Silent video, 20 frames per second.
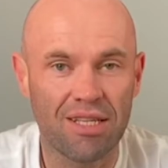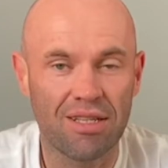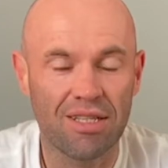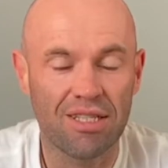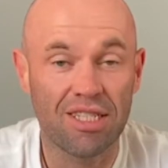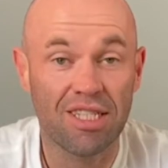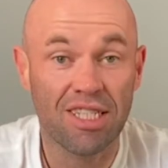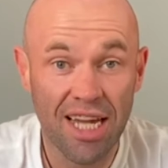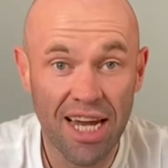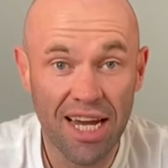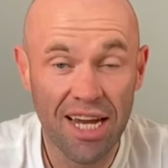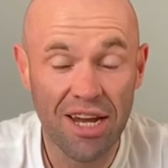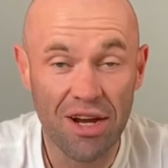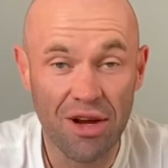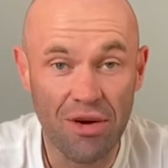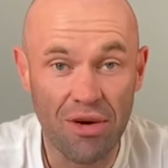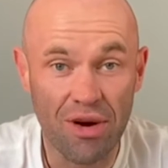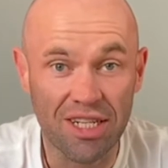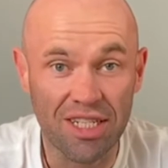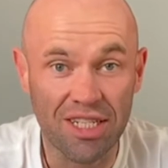Second
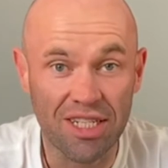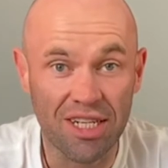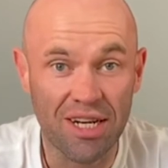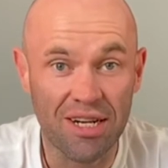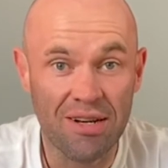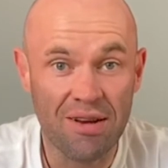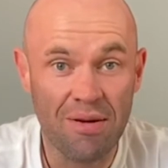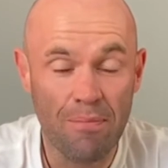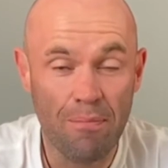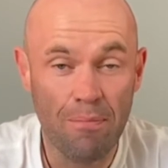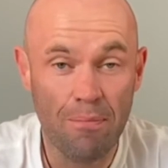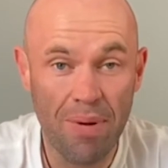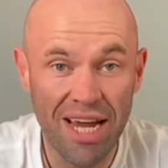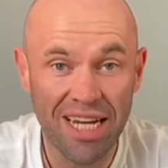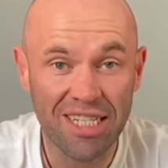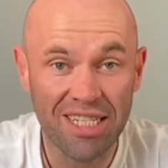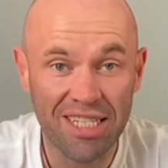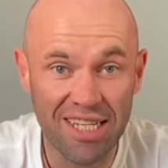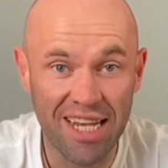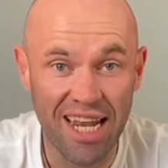question,
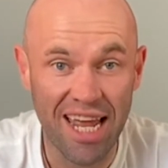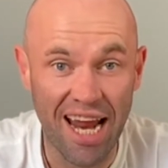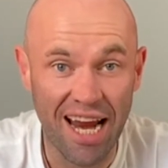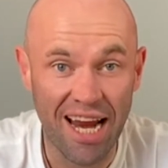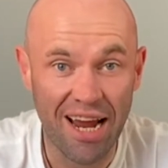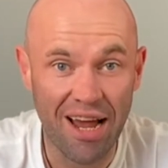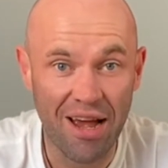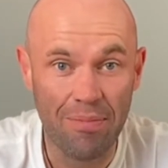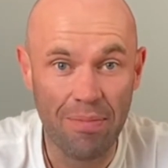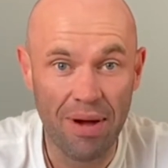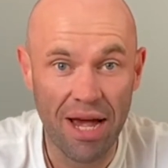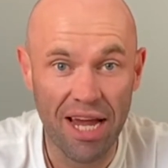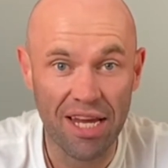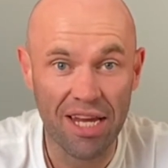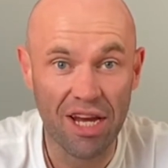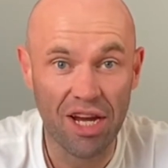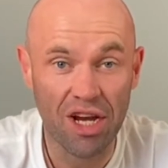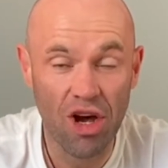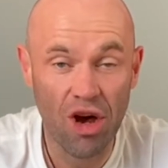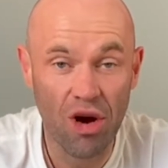best thing about
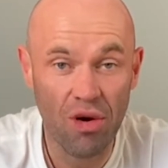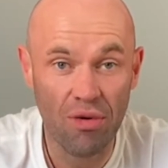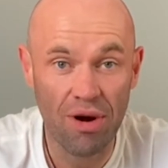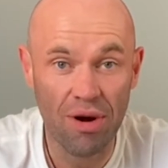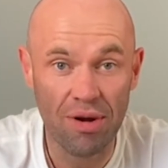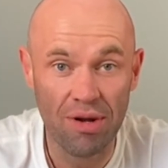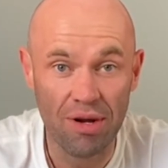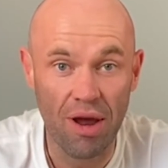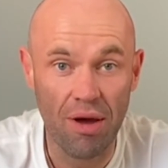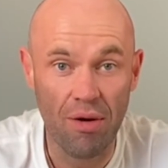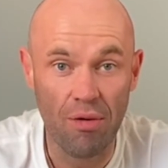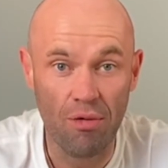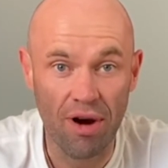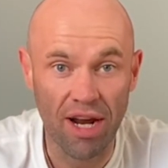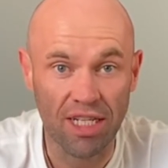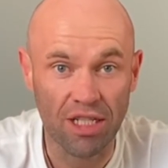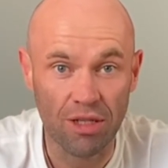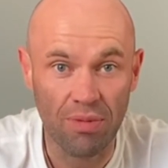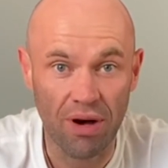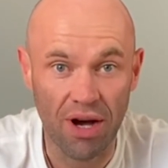your current
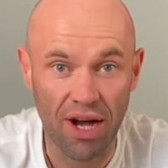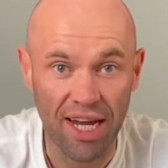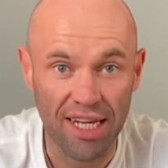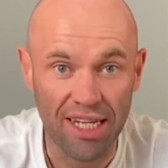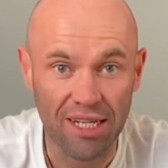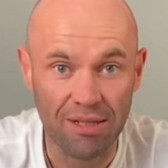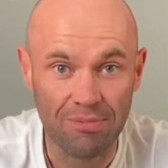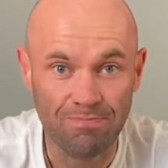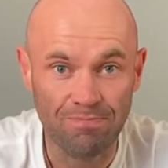race bike?